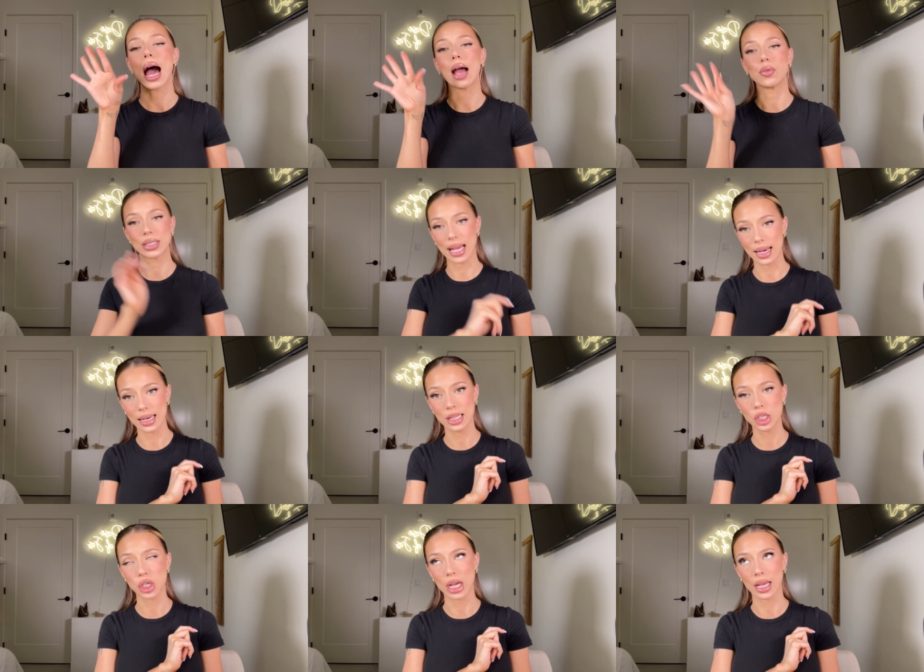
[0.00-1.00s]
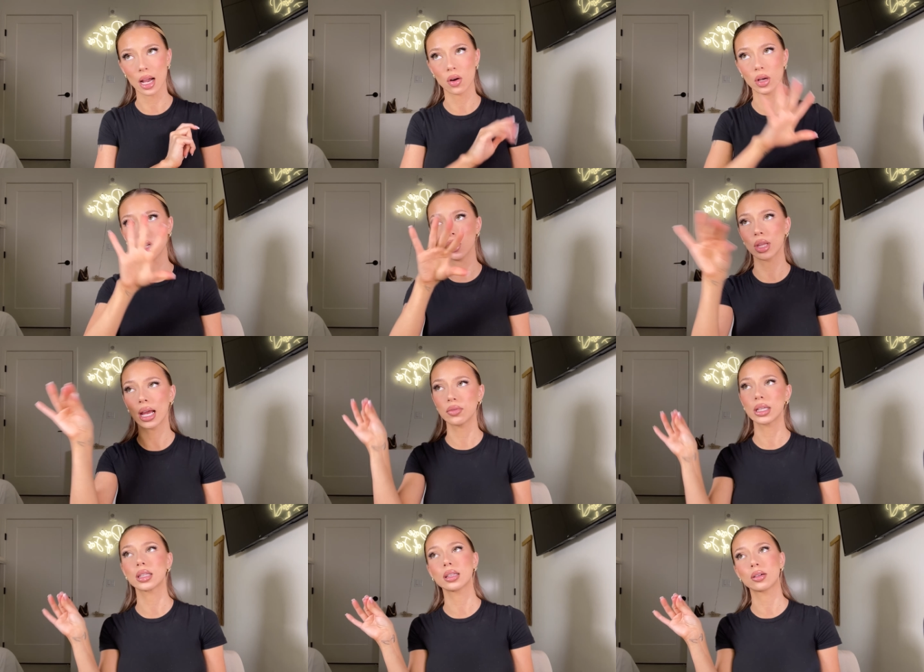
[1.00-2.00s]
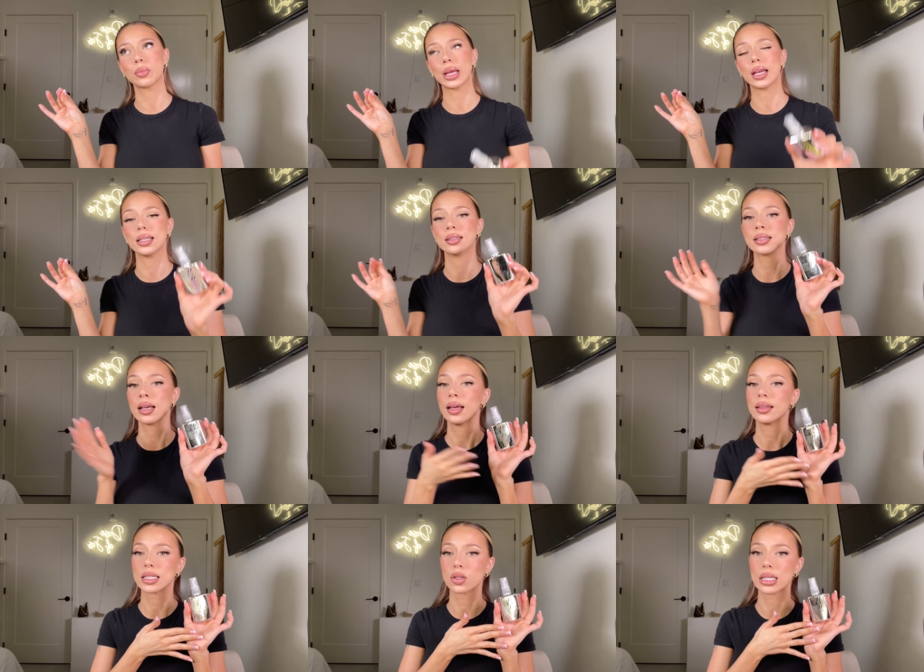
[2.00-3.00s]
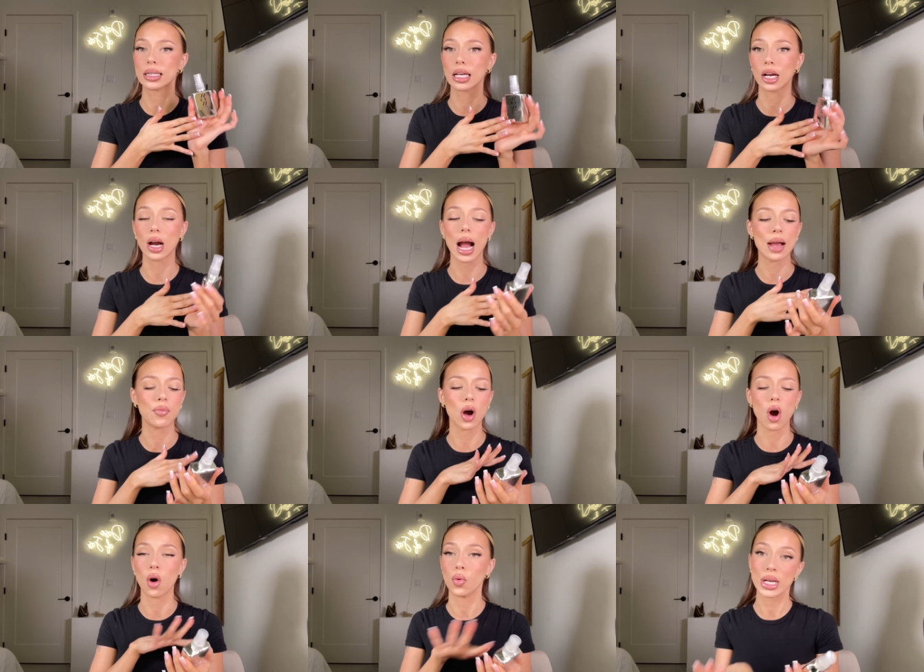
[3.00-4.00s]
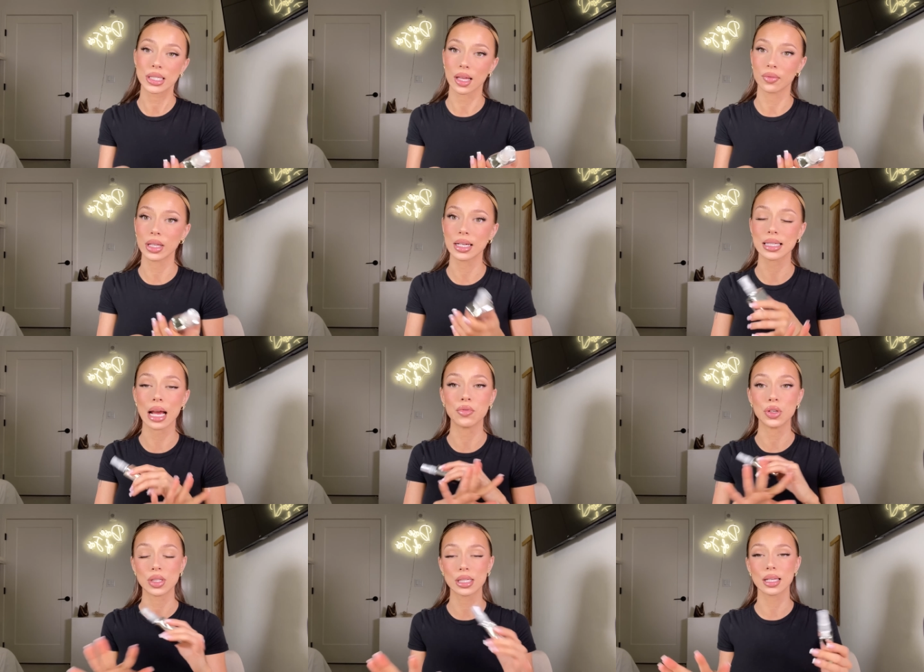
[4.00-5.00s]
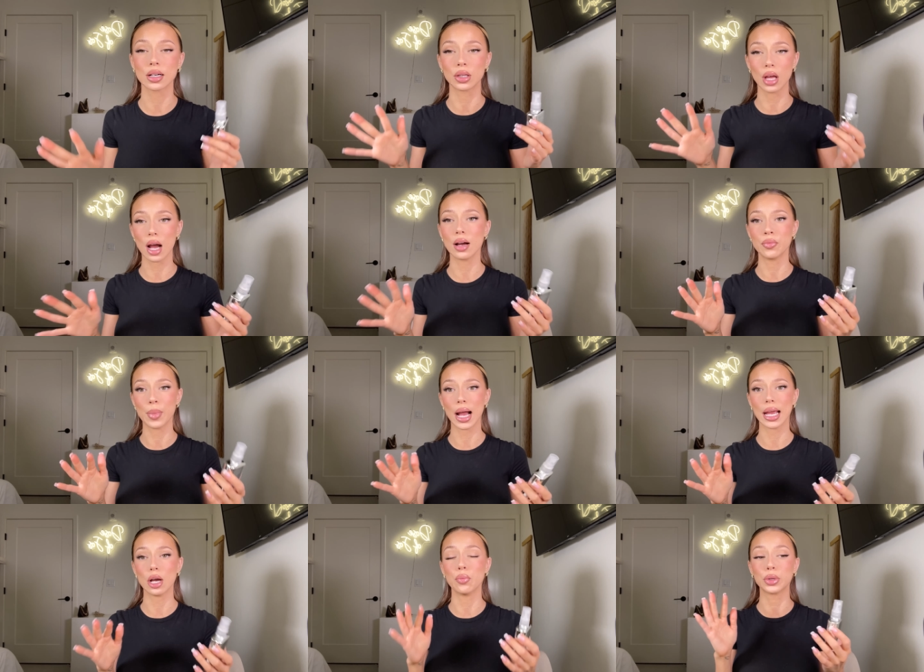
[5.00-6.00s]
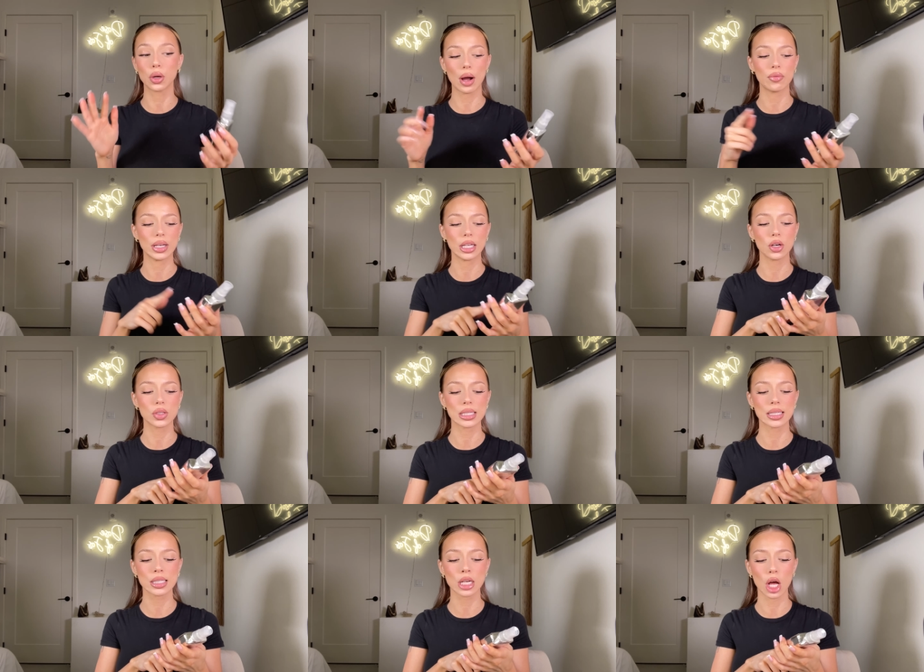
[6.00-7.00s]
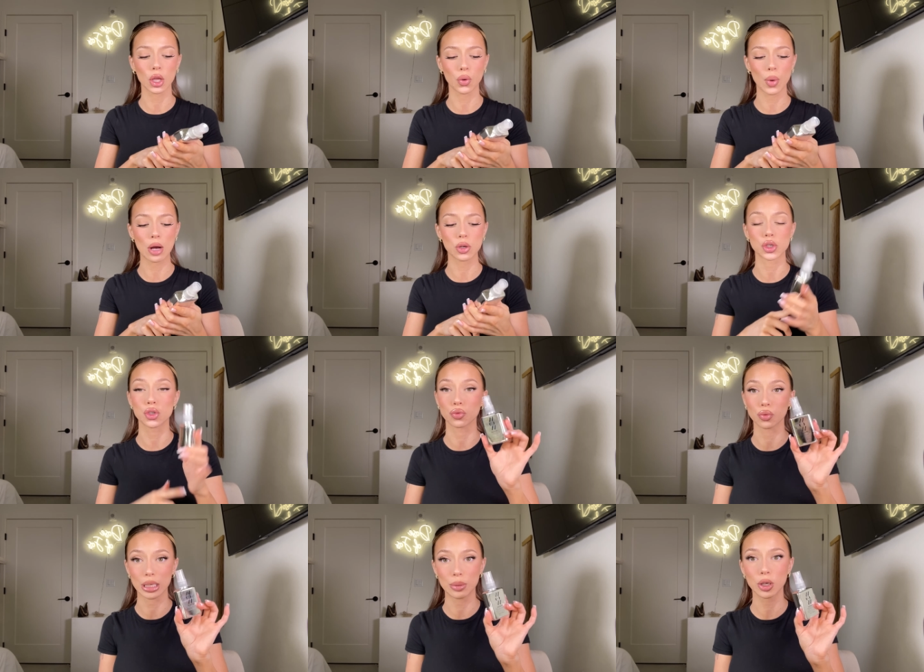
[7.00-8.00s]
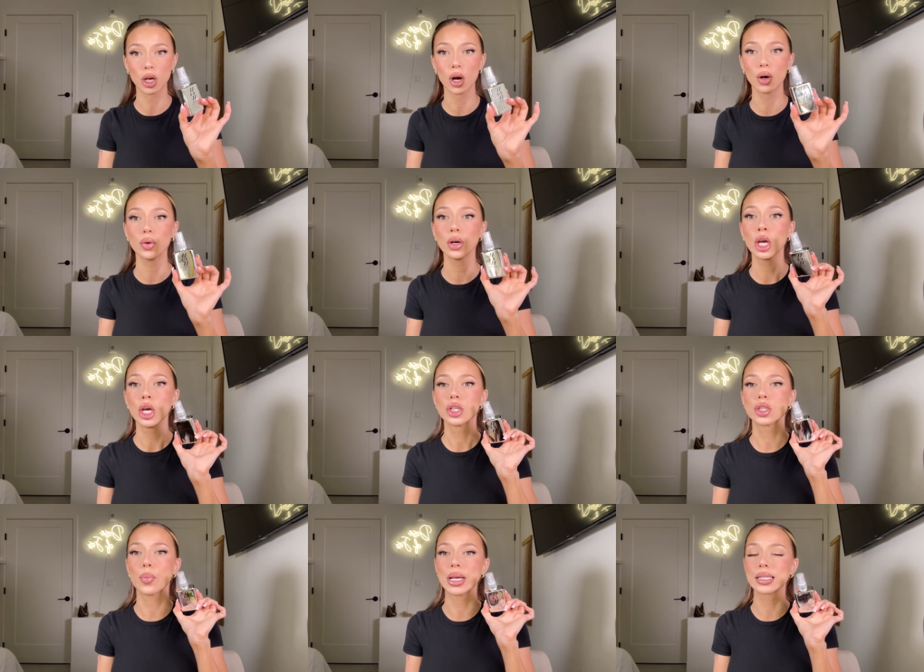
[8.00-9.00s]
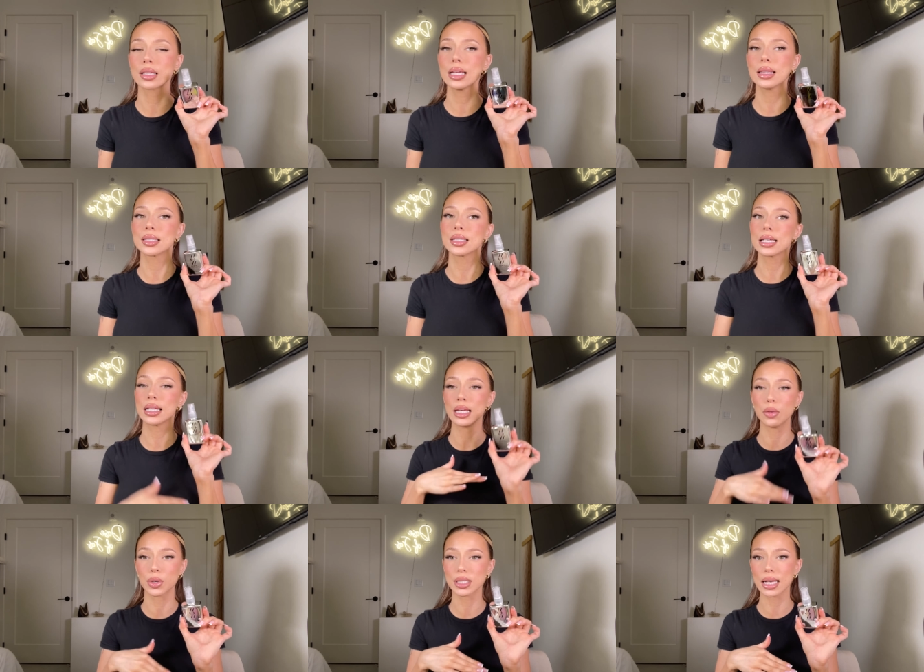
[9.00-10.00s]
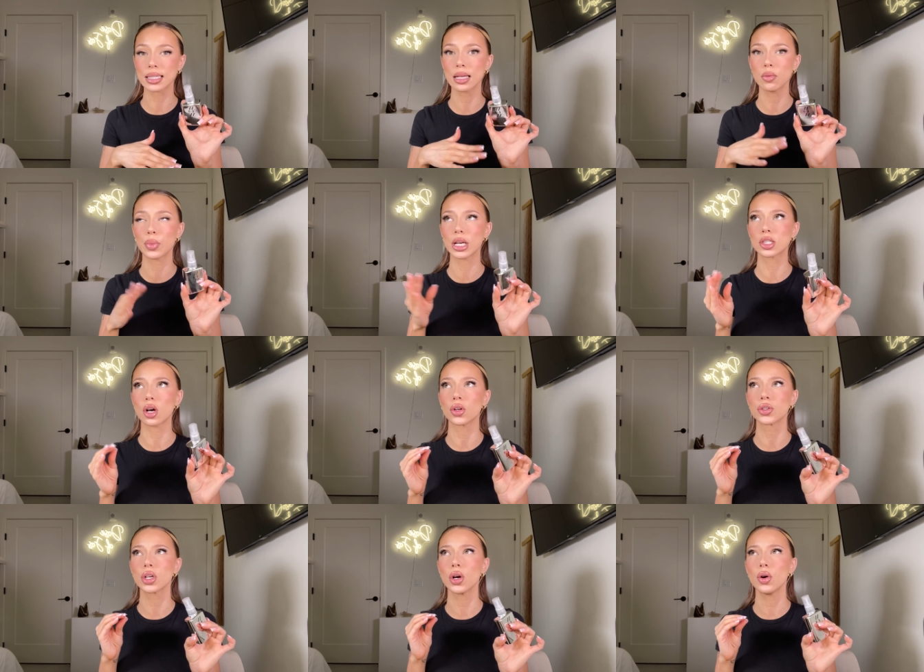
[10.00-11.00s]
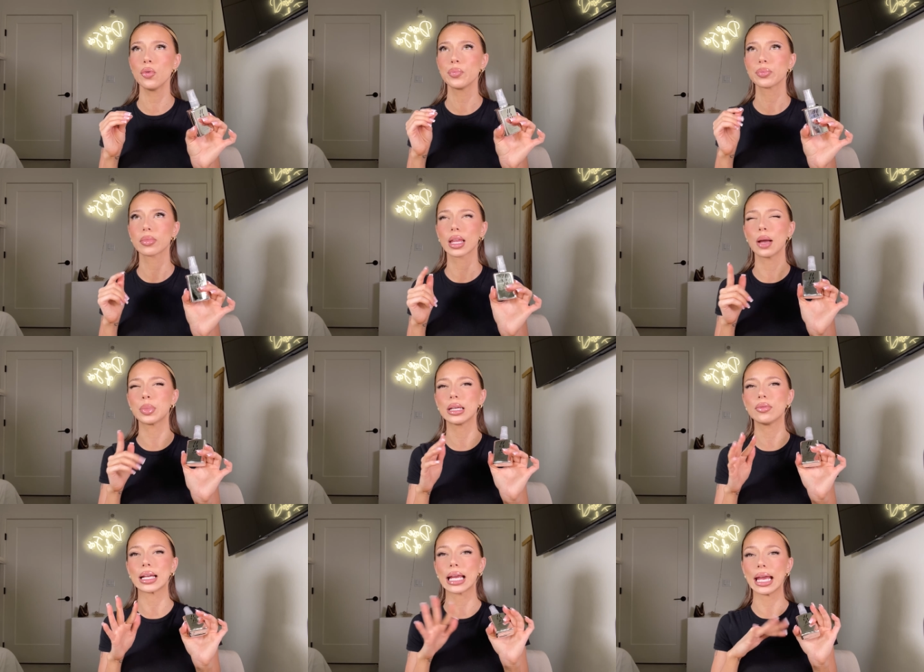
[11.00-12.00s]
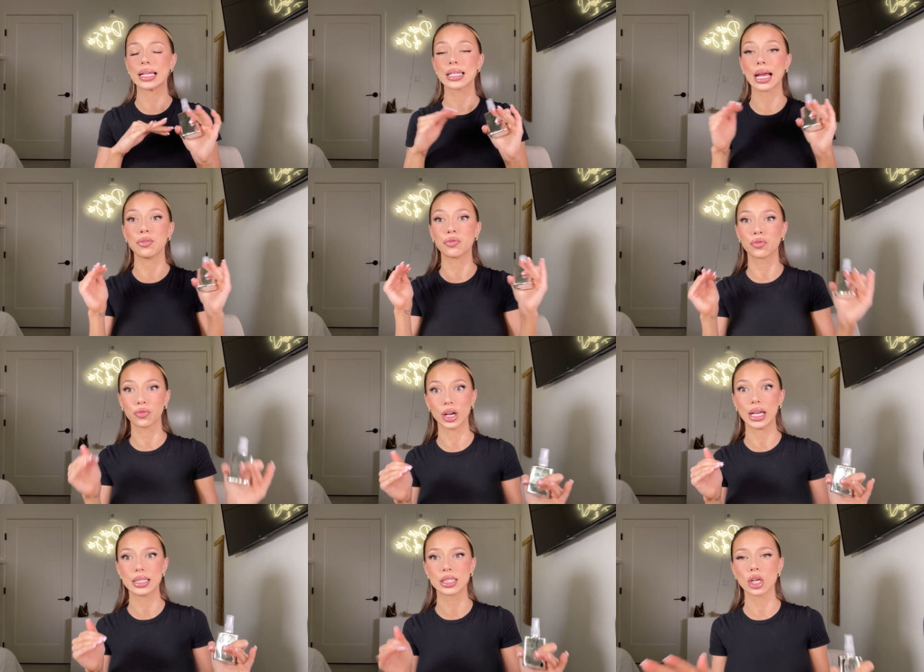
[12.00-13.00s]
I was headed in the checkout and you know they have like the little bins. This was in there. I've always loved this. I've used this in a lot of my blowout videos. This is Color Wow Dream Coat. So basically this is a heat protectant, but it's also I believe like anti-frizz.